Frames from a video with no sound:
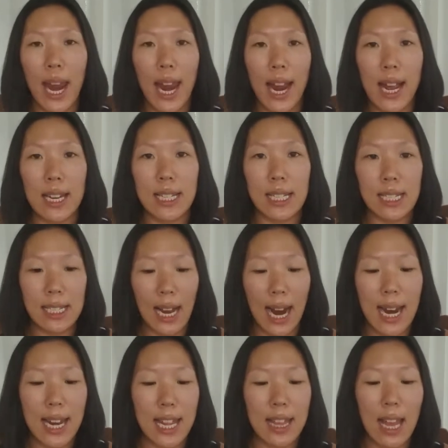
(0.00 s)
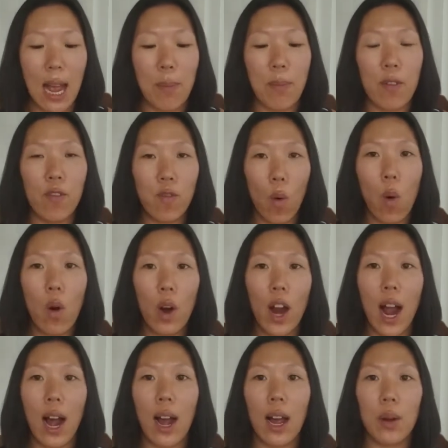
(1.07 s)
and decided that before
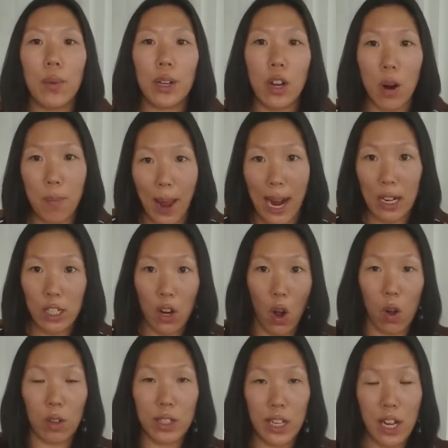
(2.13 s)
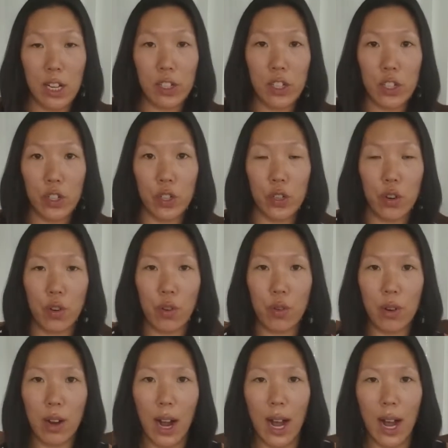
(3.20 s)
I would go back to Ulta to